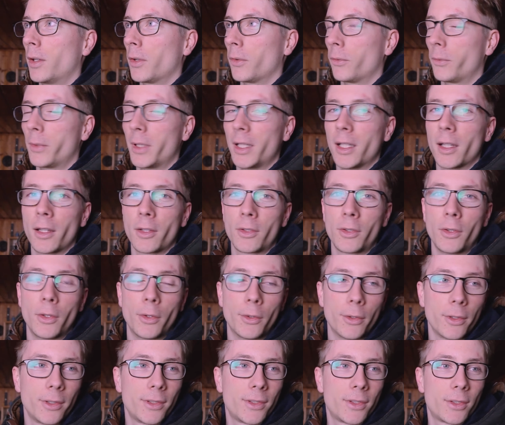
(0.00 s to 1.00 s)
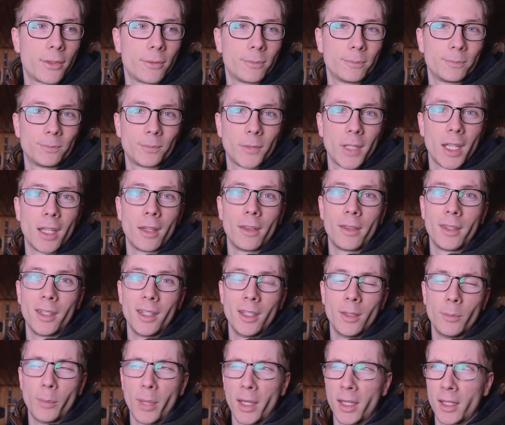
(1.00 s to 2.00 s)
readout noise and
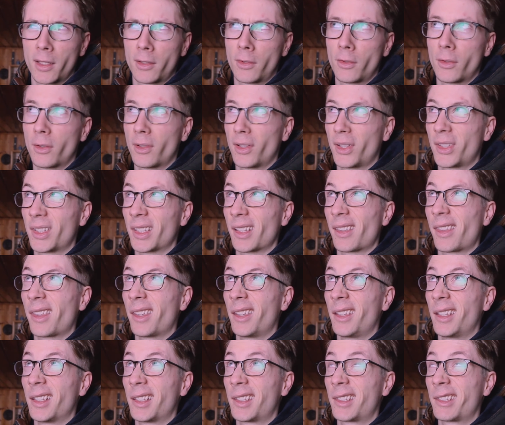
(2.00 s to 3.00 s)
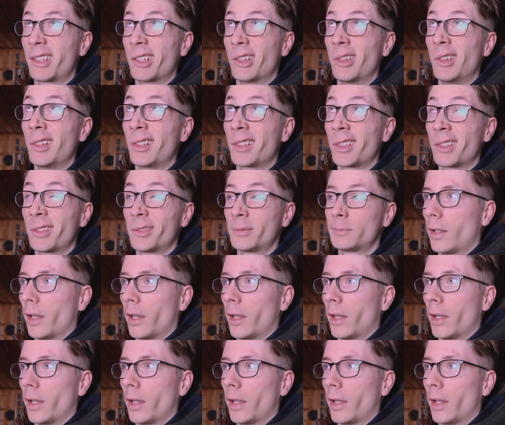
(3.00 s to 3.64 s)
the Bayer noise, I think it's called.